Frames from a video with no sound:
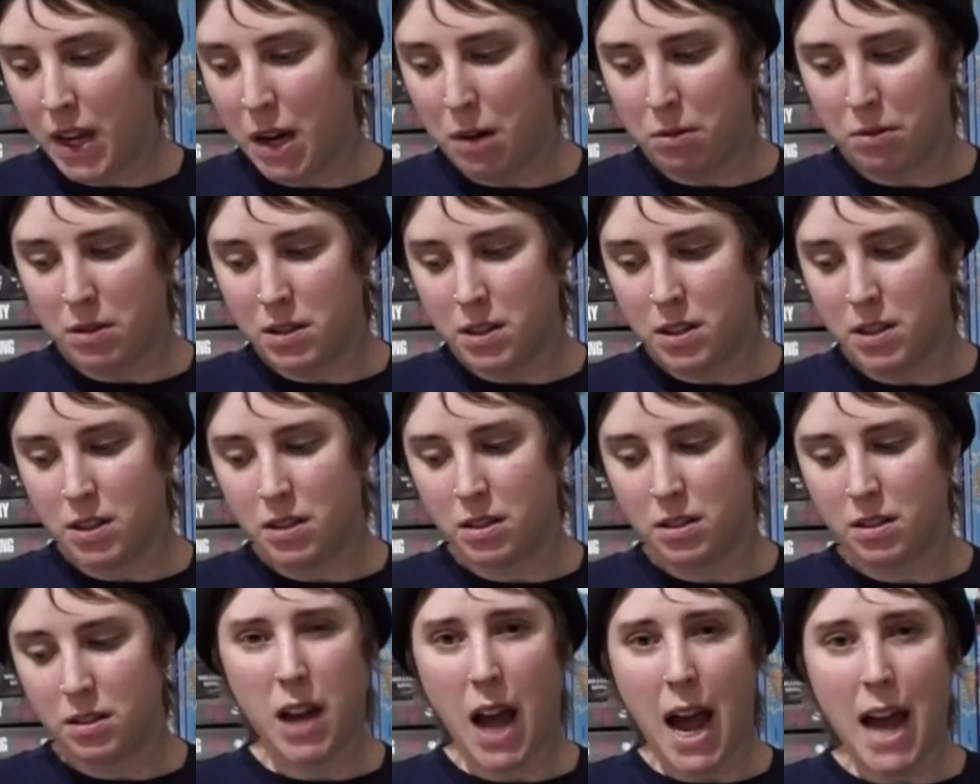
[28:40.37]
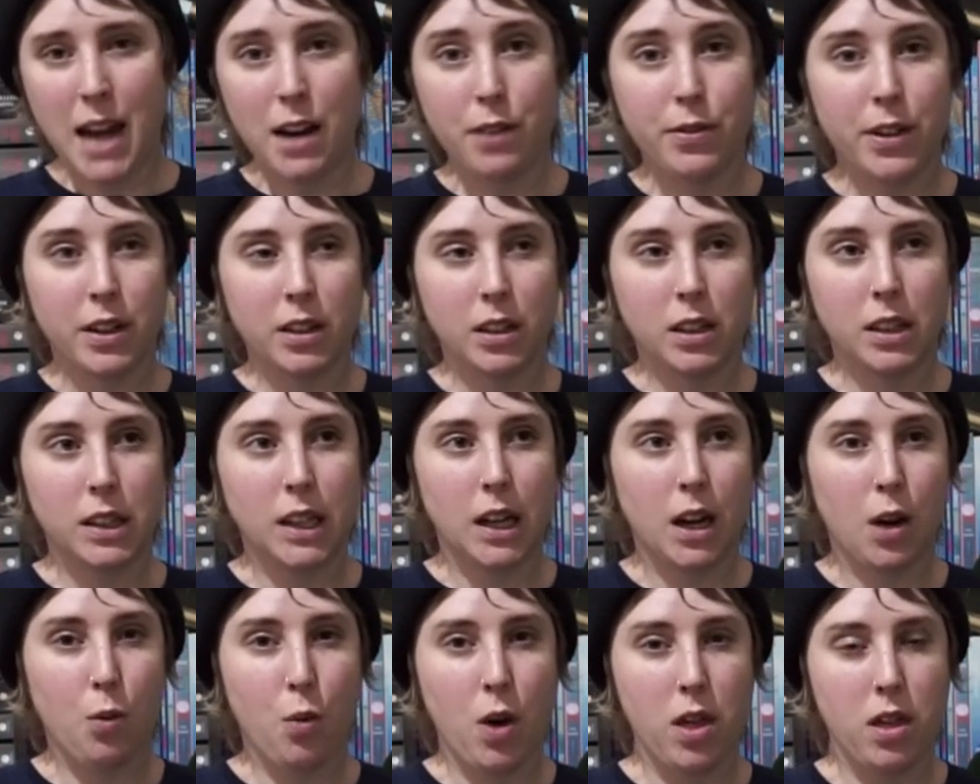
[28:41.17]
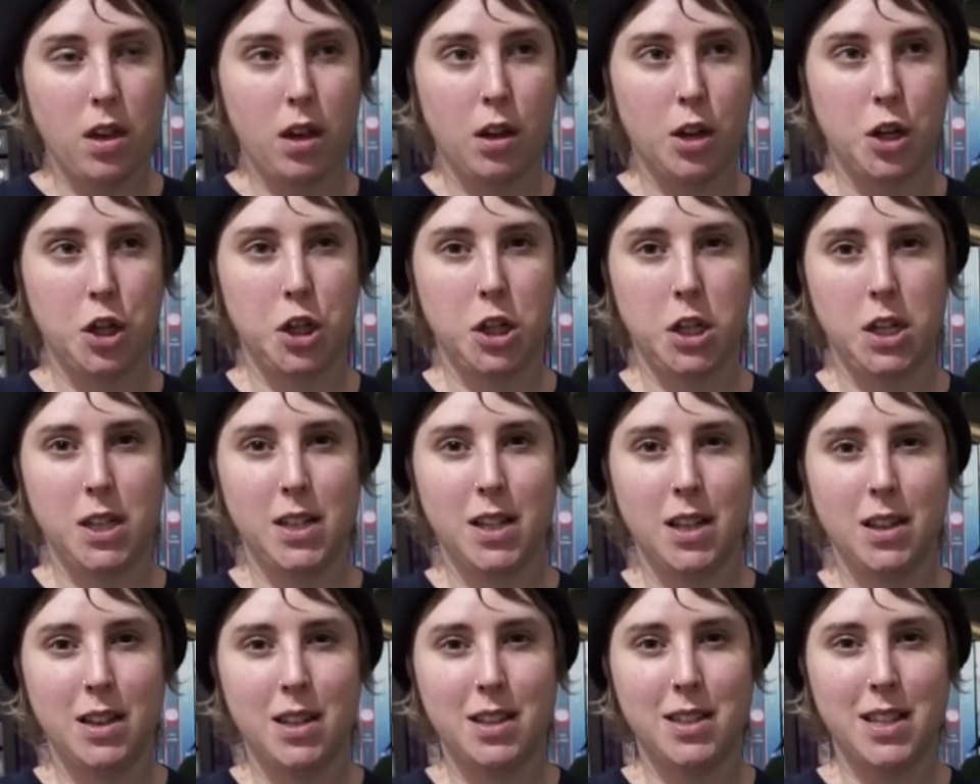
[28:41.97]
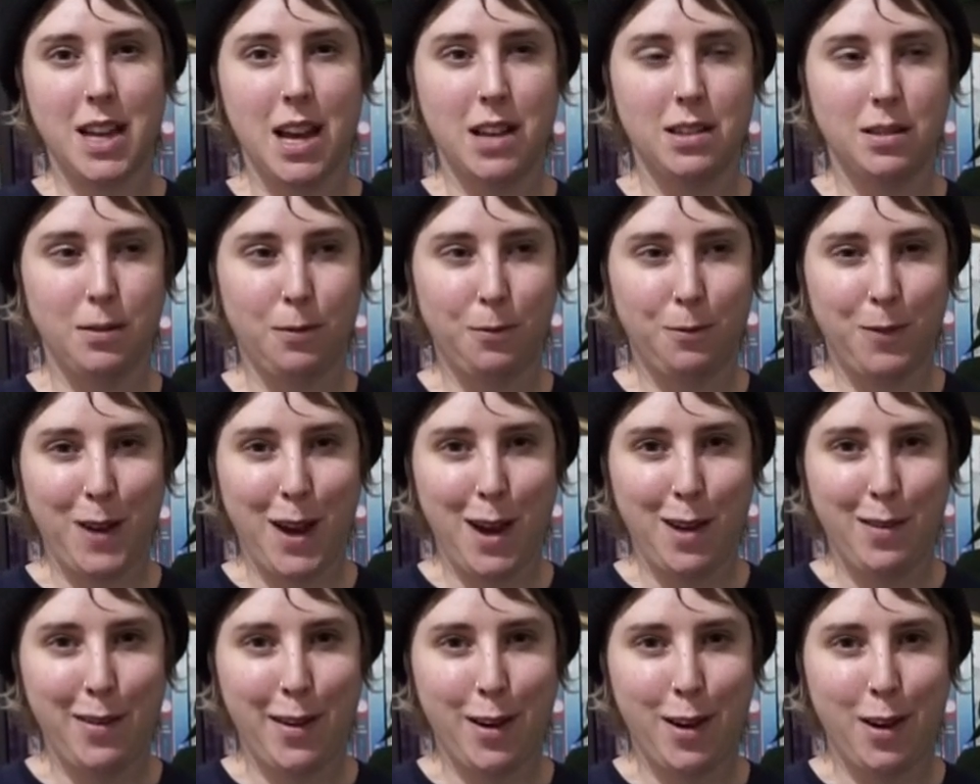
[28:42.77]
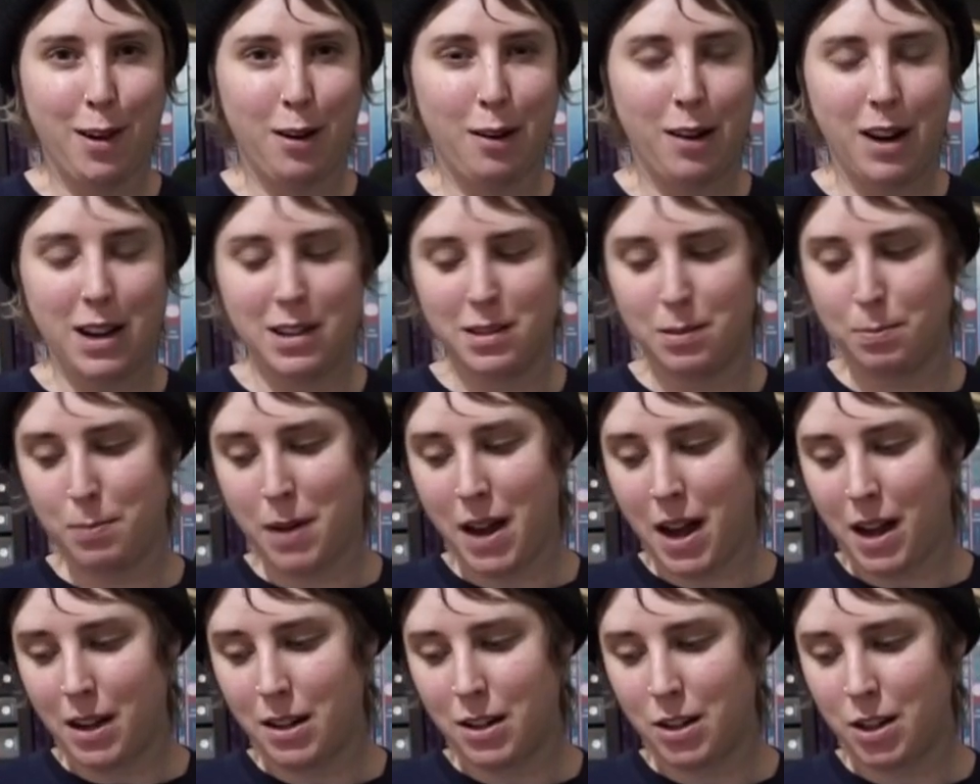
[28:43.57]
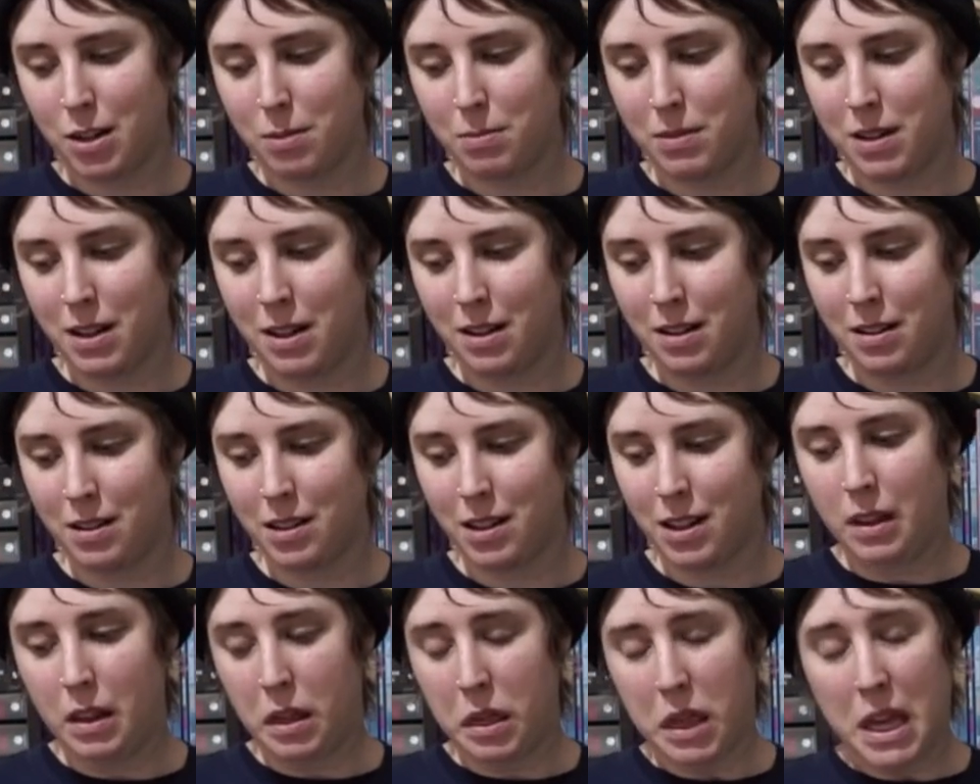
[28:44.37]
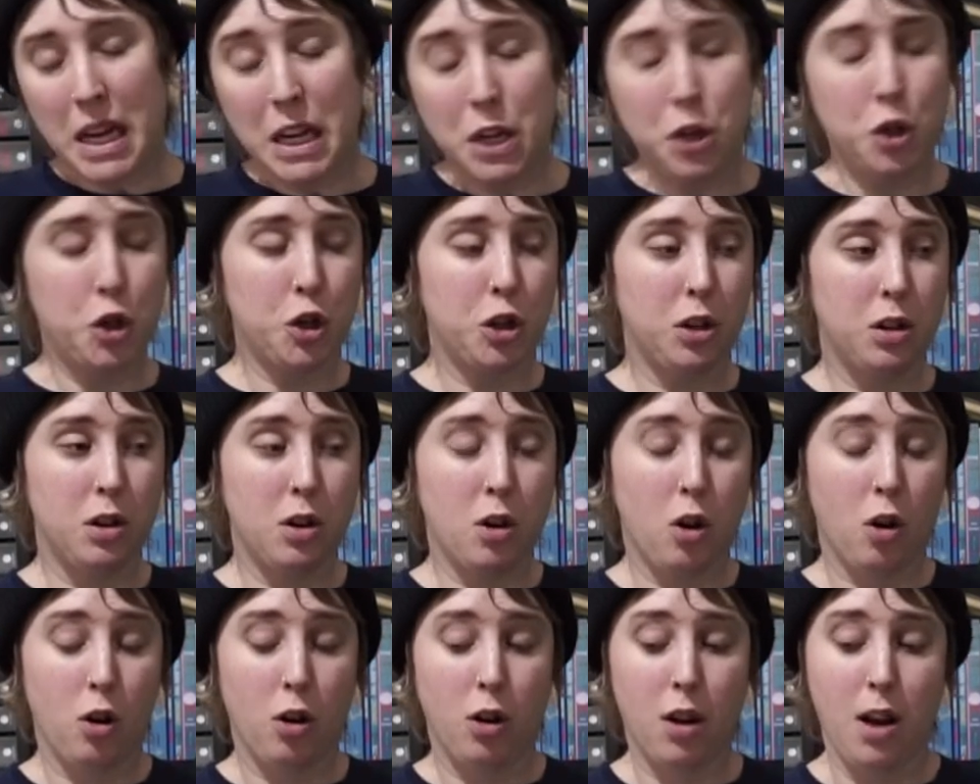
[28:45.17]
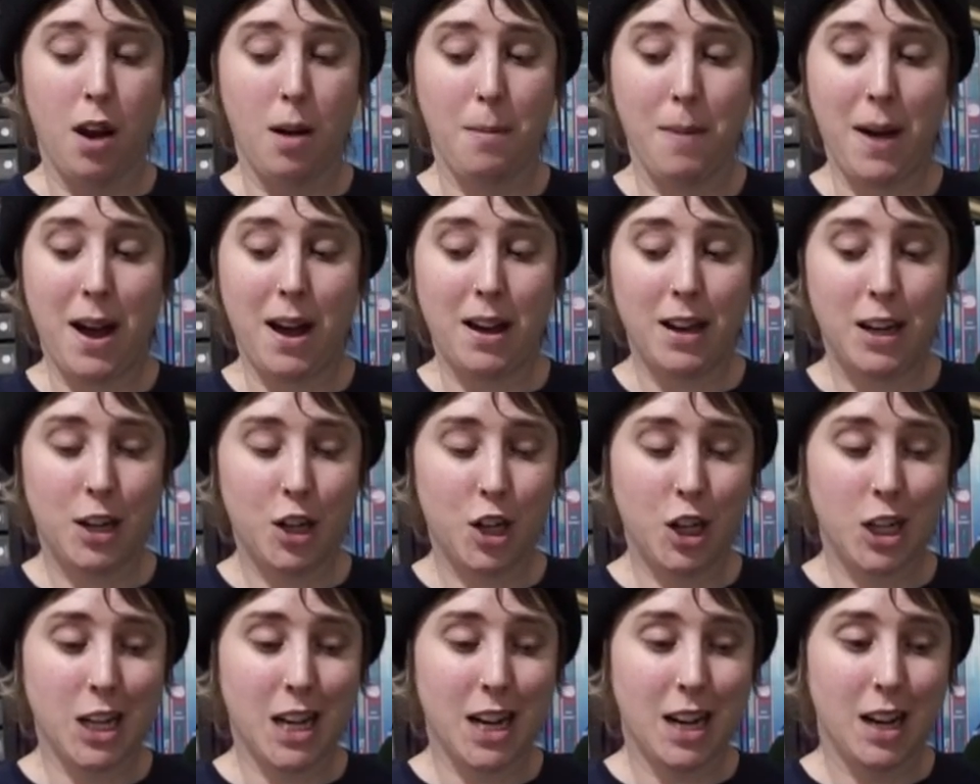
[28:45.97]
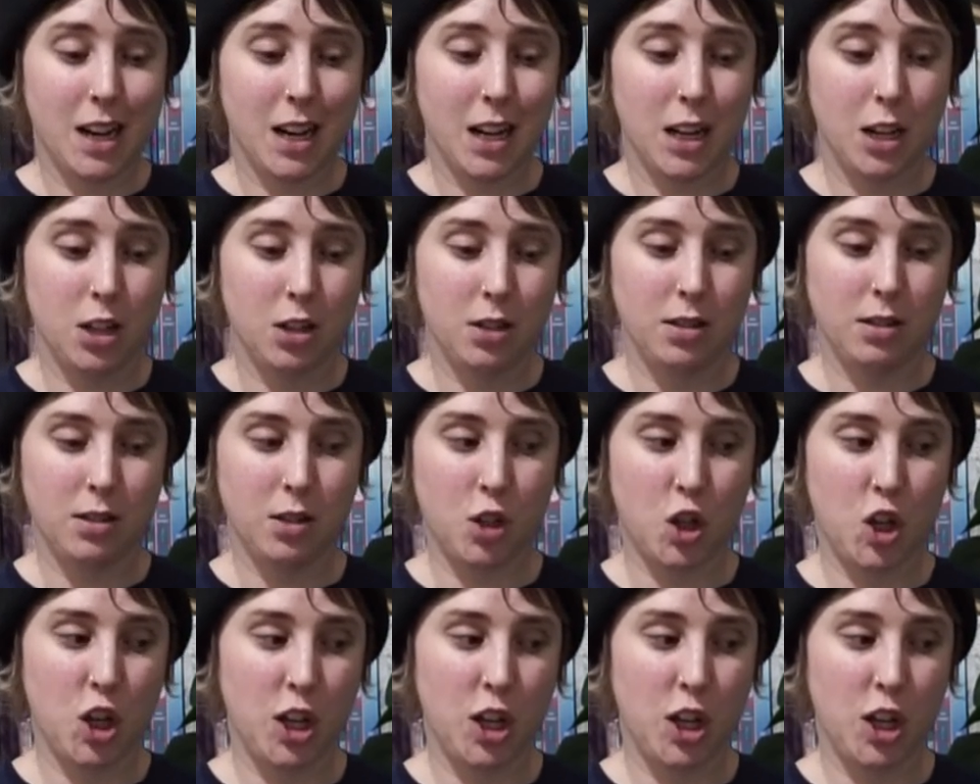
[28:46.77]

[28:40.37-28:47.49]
It was kind of unclear whether she did this as a favor or as punishment. The thing you should know about Ishtar is